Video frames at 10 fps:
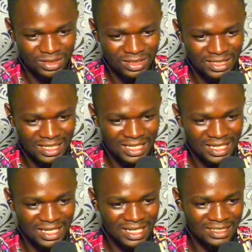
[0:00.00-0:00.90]
the king
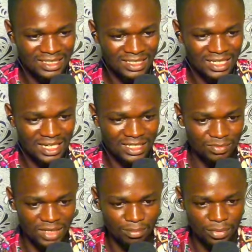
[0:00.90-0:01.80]
can't still catch
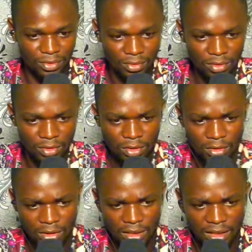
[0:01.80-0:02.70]
my pawn.
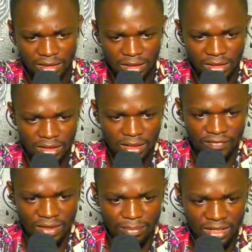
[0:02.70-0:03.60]
Can't it? If
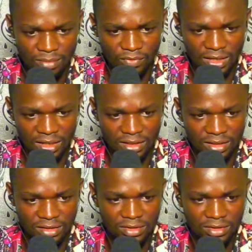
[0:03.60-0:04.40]
I play a move like this,